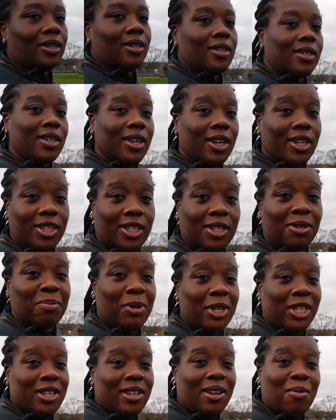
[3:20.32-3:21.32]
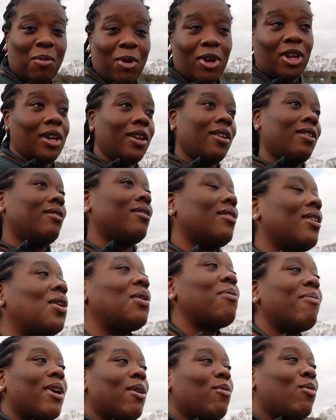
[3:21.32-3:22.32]
So I just met someone
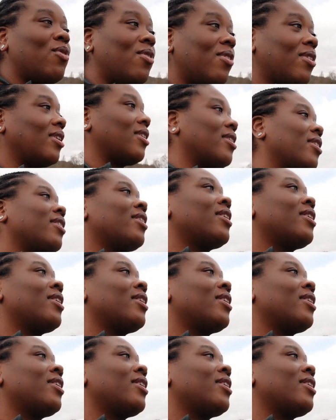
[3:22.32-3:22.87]
on my walk